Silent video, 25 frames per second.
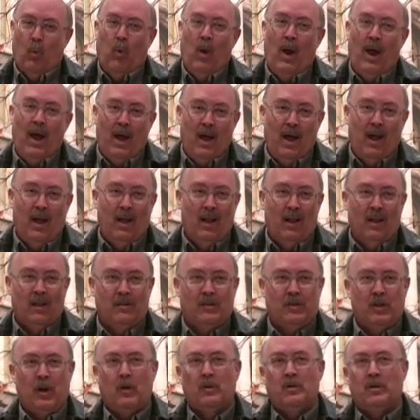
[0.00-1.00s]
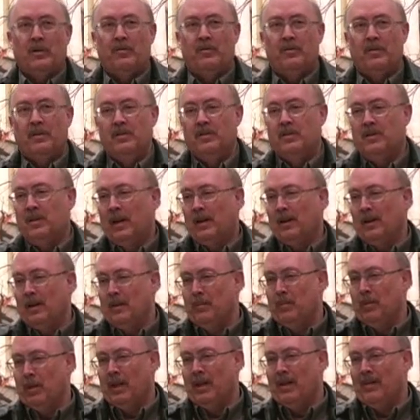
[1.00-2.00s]
well, Joseph
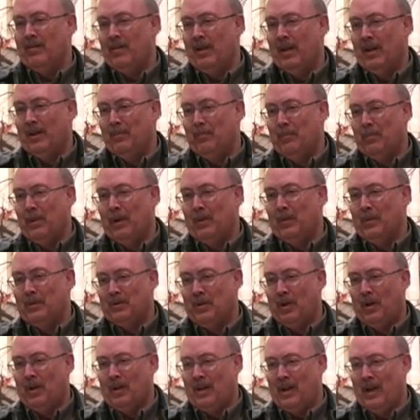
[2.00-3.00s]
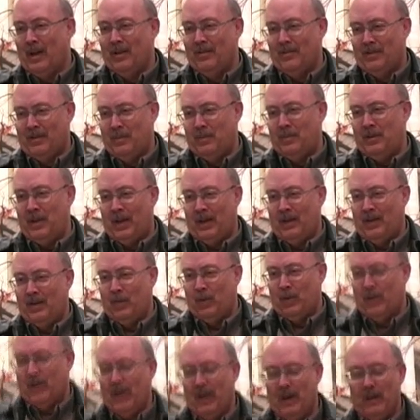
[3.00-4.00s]
sincerely believed it, but it was all kind of
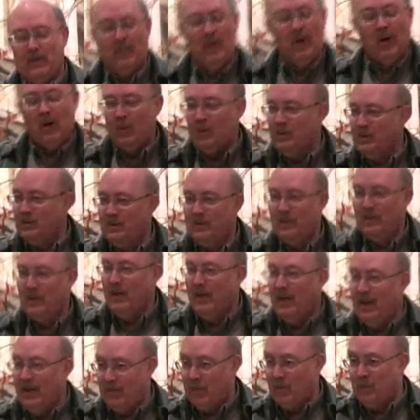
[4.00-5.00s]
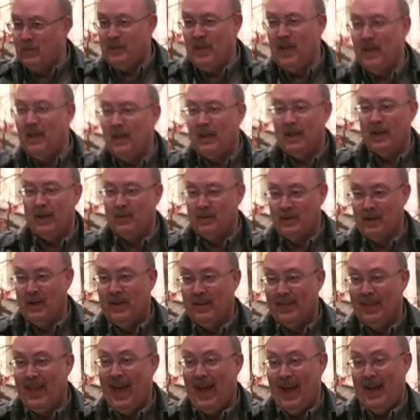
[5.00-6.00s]
subjective with him. No, it was, if it was anything, it was
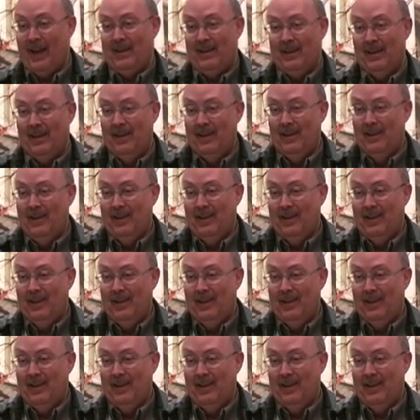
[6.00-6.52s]
not that.